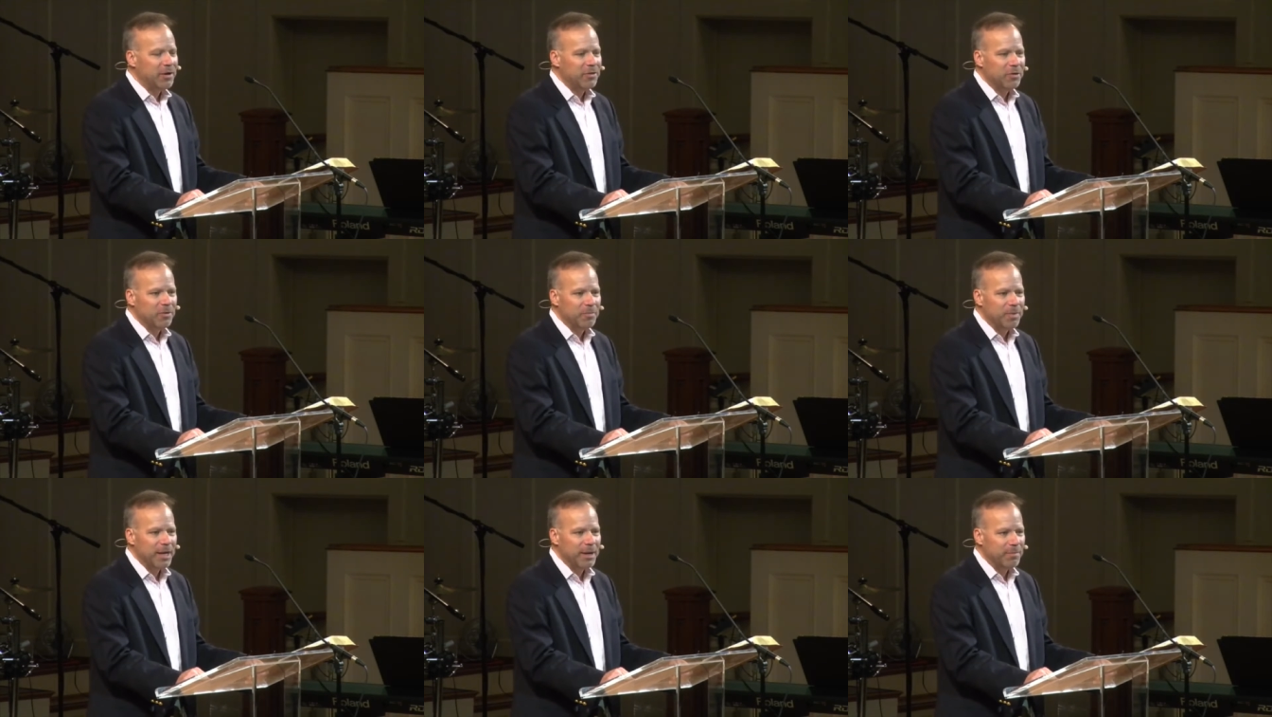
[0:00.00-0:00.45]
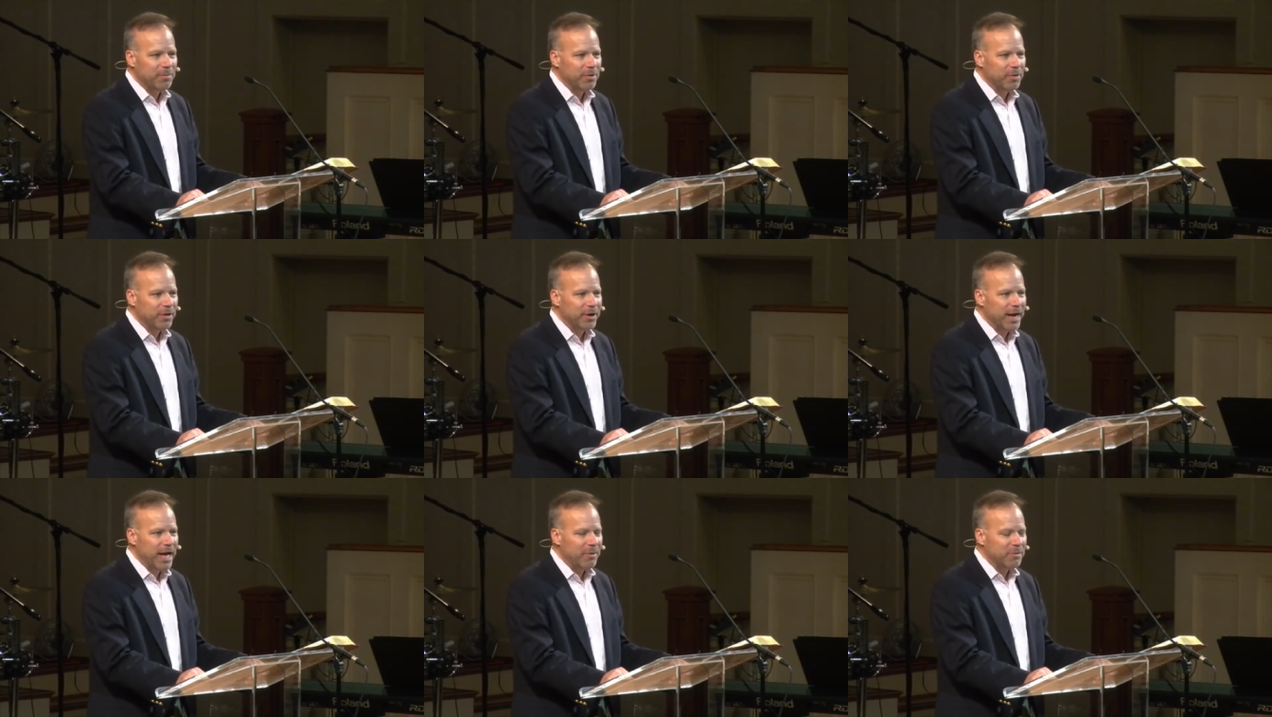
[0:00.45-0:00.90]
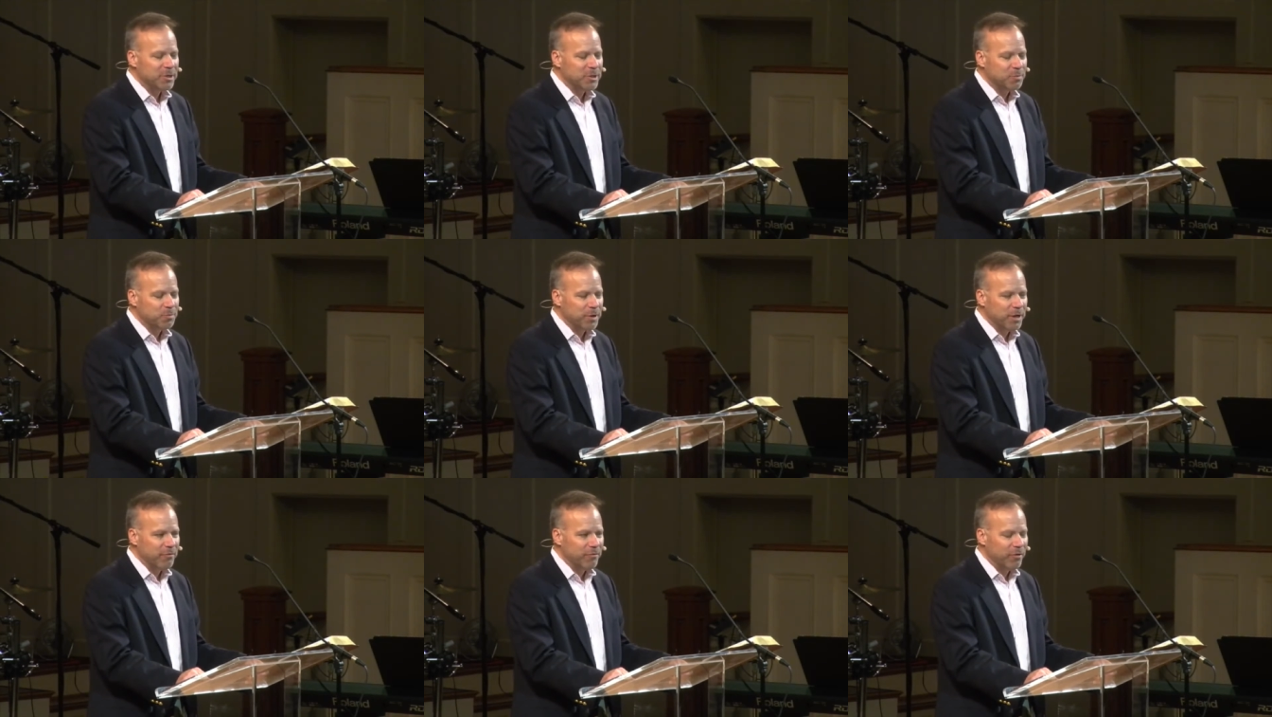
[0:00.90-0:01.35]
other people that I was
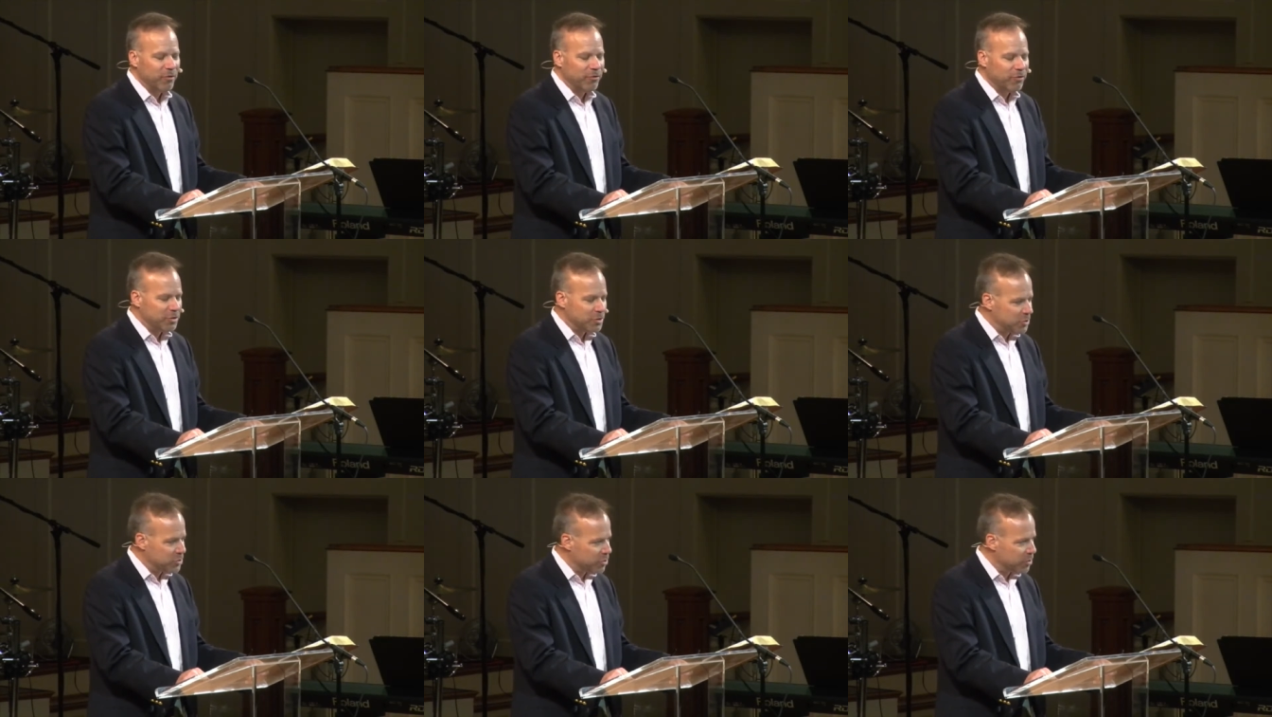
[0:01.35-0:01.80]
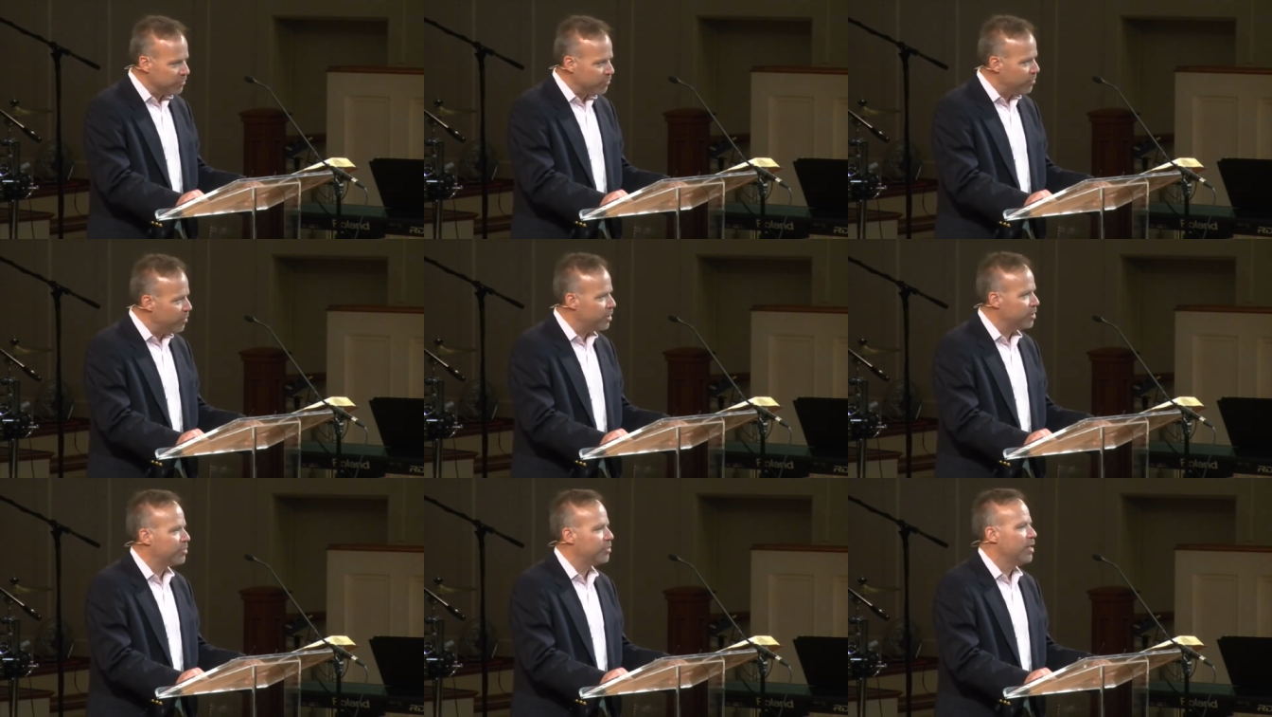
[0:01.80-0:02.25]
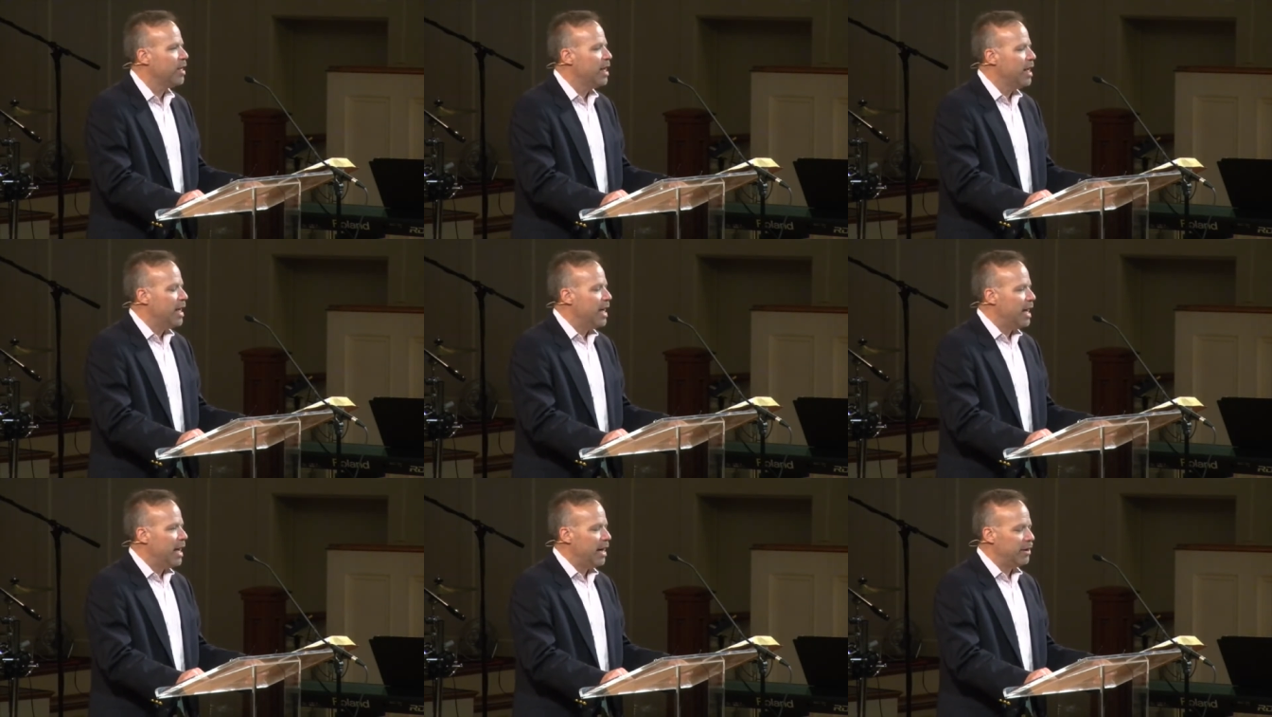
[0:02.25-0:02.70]
privileged to serve with
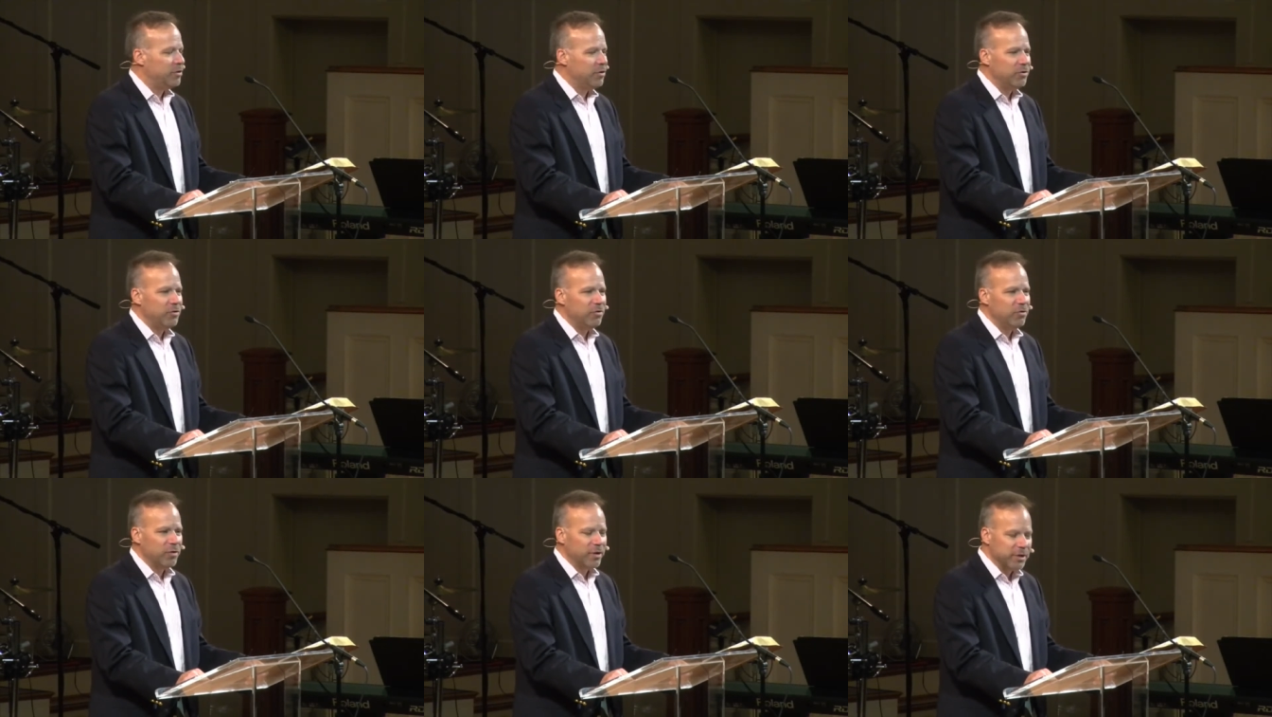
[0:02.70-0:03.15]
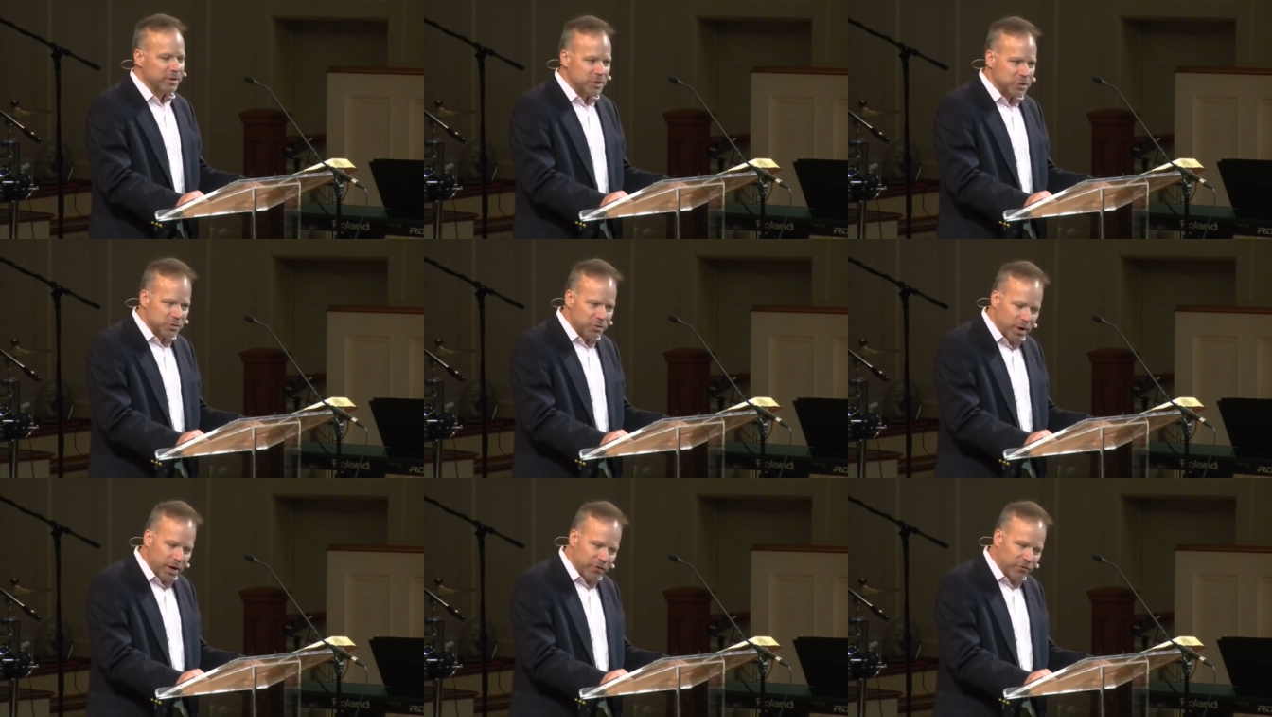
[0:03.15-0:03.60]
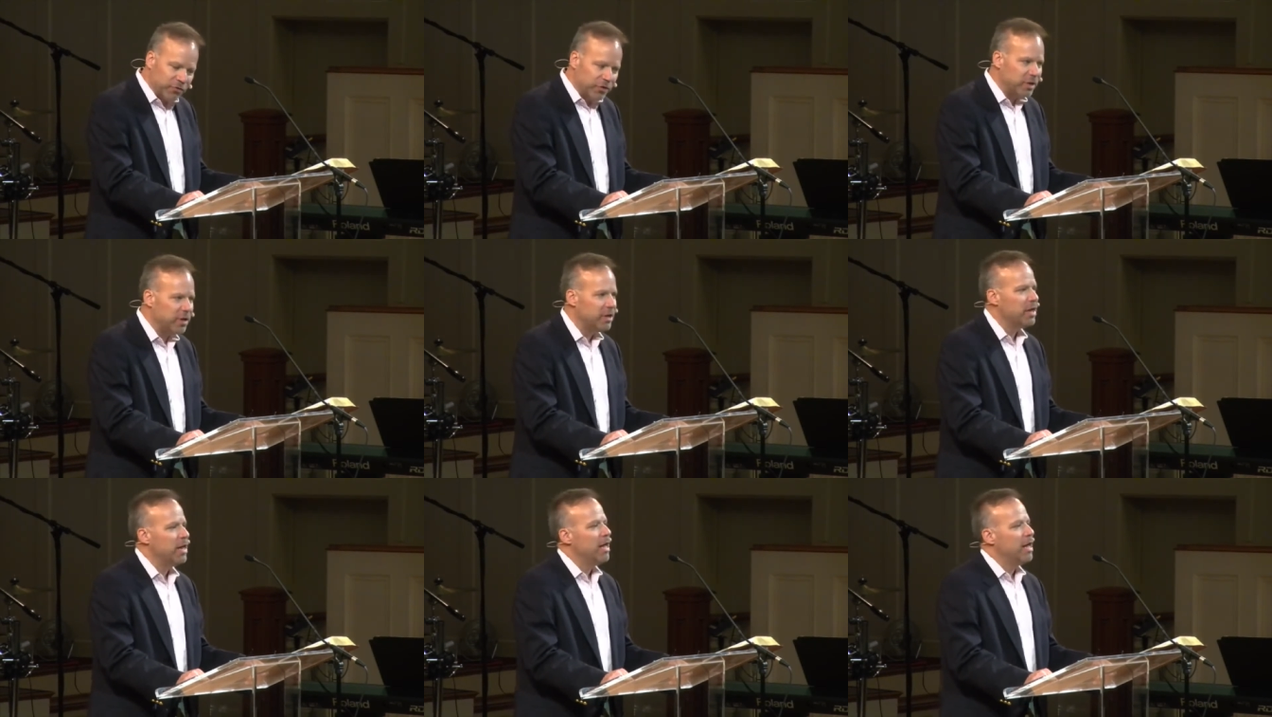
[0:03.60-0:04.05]
uh, to do
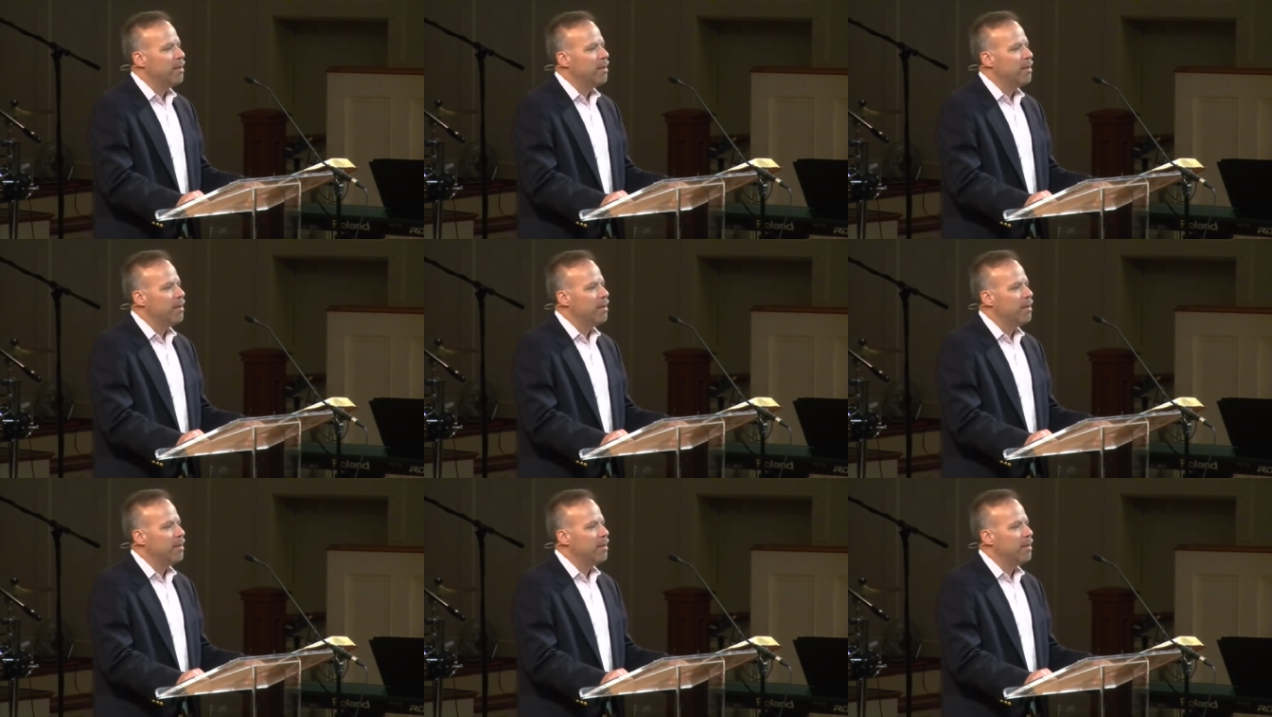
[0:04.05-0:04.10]
construction,